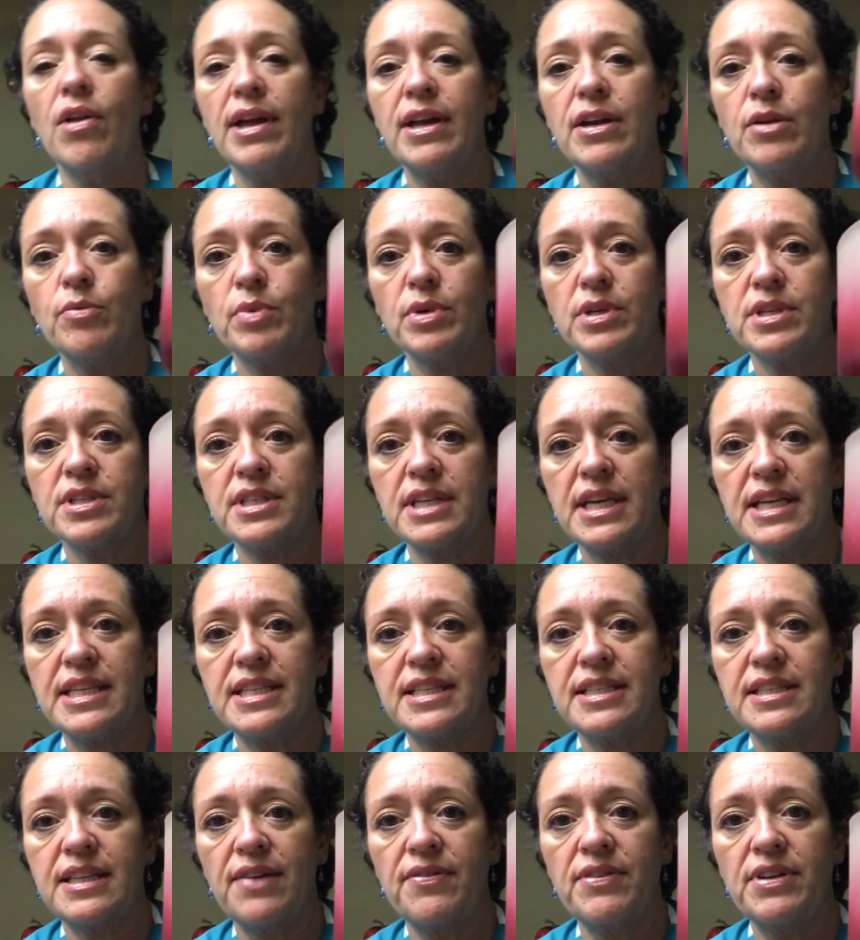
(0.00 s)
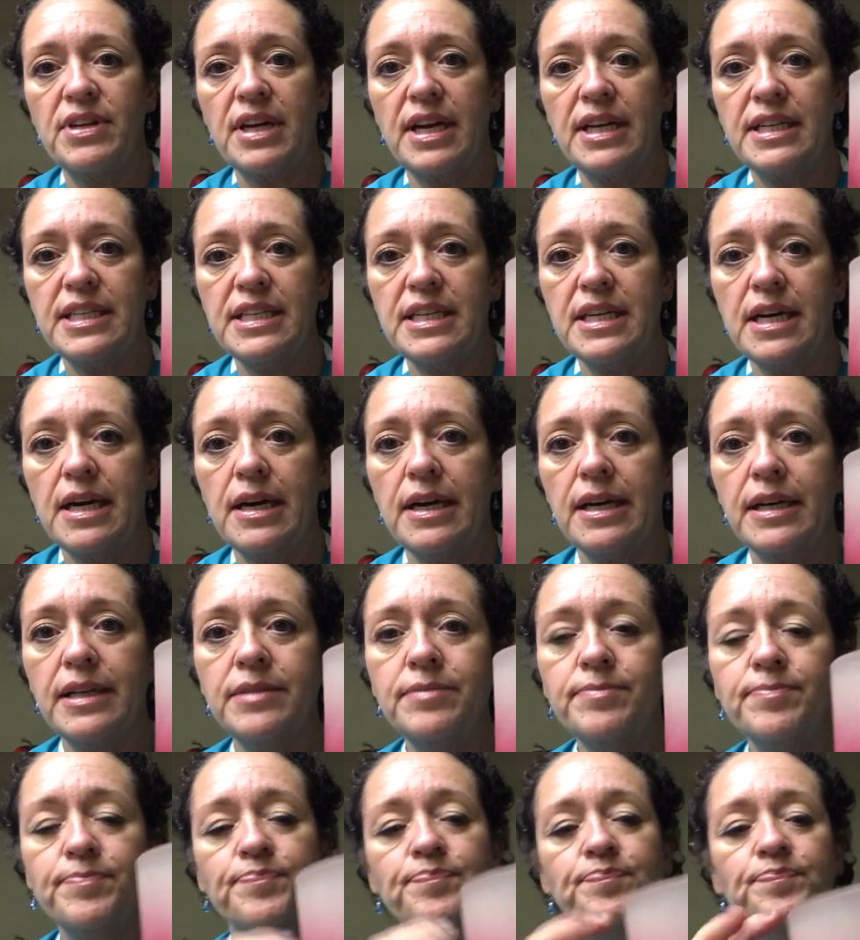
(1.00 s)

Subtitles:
and it was $7.99.